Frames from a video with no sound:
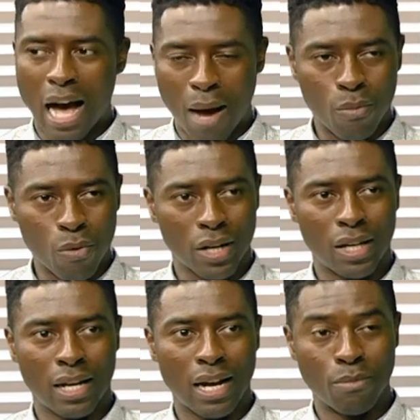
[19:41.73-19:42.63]
I'm
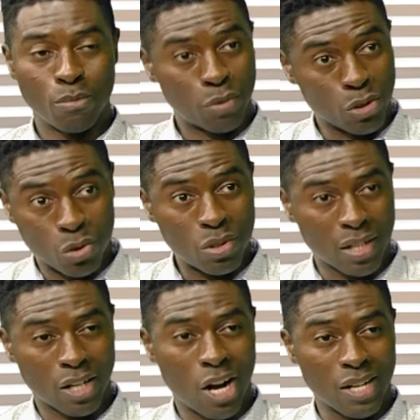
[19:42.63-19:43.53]
working, I'm
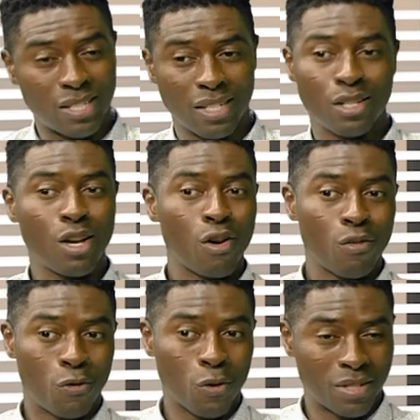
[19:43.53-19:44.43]
producing content
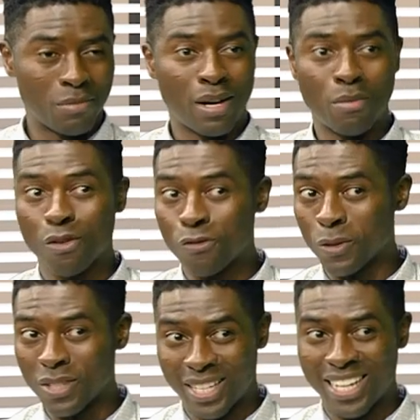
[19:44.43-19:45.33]
for Zimbabwe,
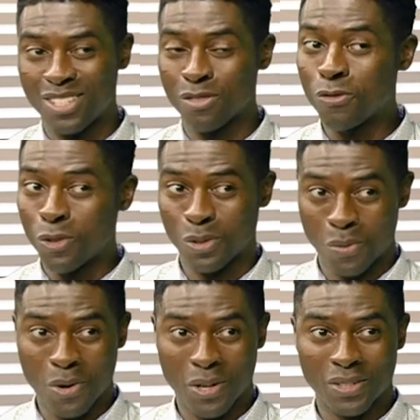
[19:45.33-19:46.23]
for the nation, for the
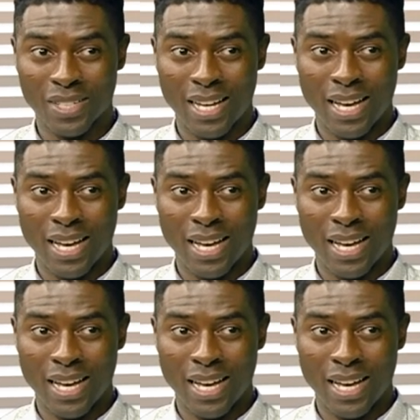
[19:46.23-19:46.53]
world,